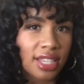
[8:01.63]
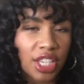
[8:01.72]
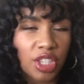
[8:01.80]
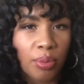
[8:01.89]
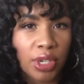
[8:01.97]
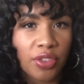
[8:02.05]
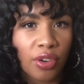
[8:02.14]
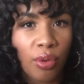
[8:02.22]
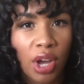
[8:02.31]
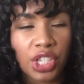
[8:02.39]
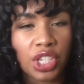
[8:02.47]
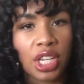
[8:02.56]
Thanks so much for
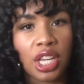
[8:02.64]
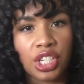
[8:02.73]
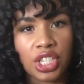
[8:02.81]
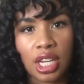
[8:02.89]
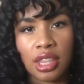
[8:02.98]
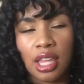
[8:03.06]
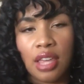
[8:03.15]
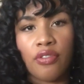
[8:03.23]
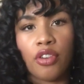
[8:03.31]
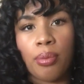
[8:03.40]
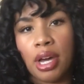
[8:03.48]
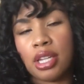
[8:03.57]
watching. Check the
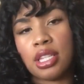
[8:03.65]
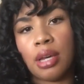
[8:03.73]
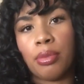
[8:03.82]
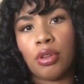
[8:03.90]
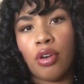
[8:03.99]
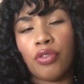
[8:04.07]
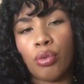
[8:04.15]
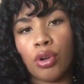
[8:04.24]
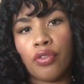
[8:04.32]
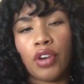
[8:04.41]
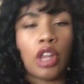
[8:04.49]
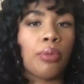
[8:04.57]
info box down below if you
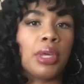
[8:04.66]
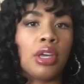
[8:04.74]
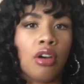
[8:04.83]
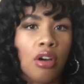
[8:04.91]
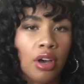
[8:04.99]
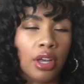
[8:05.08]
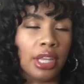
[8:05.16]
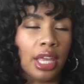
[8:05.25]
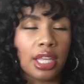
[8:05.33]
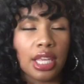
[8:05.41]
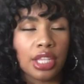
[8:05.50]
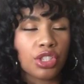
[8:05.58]
want to follow me on
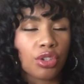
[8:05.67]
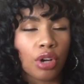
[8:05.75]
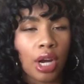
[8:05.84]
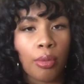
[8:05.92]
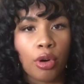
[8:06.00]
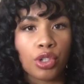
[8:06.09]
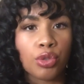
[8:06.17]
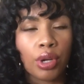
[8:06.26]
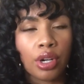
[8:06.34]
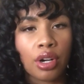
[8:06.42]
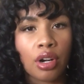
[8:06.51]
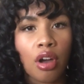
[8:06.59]
Instagram or
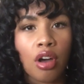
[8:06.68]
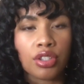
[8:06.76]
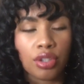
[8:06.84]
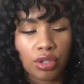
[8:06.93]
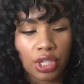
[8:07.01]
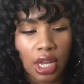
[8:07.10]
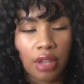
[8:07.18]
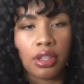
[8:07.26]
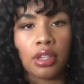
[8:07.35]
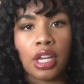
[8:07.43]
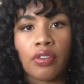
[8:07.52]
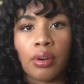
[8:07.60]
Twitter. Also, check out
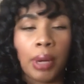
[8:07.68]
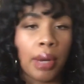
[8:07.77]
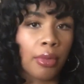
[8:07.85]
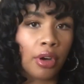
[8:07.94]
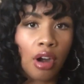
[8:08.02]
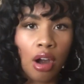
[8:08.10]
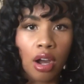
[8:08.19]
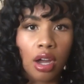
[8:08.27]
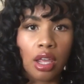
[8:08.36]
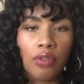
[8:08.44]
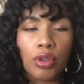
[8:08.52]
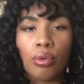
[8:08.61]
the link for my
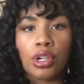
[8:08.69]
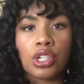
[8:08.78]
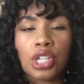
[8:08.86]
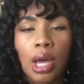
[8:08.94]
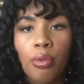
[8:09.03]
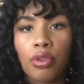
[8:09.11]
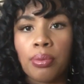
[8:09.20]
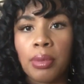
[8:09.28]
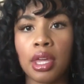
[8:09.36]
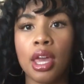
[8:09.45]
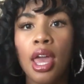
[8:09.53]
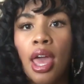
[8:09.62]
Mercari if you want to shop with
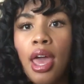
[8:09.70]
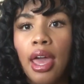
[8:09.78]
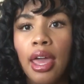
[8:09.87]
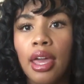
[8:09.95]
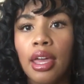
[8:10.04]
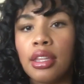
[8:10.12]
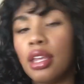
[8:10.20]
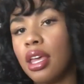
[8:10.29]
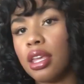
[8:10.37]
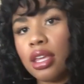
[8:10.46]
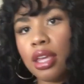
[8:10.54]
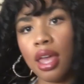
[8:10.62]
me. And
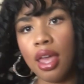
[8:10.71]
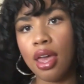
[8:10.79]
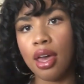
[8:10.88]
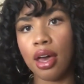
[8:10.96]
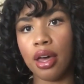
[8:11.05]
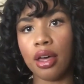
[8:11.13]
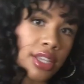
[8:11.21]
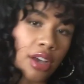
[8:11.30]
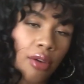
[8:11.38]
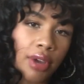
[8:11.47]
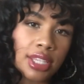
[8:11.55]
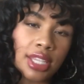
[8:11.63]
yeah, as
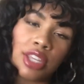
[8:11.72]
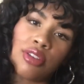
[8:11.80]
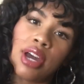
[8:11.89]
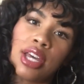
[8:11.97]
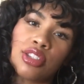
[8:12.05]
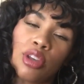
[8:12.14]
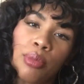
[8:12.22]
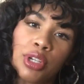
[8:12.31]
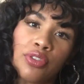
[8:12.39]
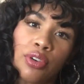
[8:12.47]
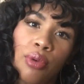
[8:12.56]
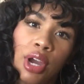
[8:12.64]
always, thank you guys so
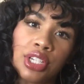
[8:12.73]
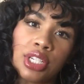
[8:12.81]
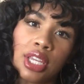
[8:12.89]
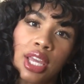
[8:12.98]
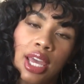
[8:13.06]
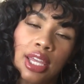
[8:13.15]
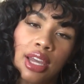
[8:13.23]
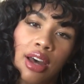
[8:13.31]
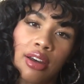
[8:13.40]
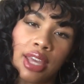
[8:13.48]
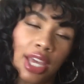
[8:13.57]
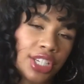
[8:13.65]
much for watching and
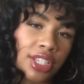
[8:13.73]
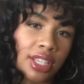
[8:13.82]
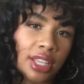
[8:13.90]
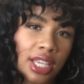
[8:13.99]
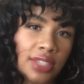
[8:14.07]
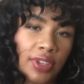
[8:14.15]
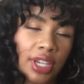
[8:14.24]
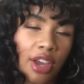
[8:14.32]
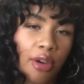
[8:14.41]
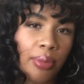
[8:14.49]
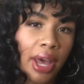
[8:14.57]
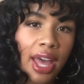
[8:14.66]
I'll catch you in the next video.
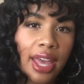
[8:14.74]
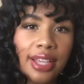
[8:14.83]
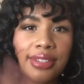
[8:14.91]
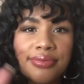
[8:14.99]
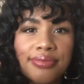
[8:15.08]
Bye.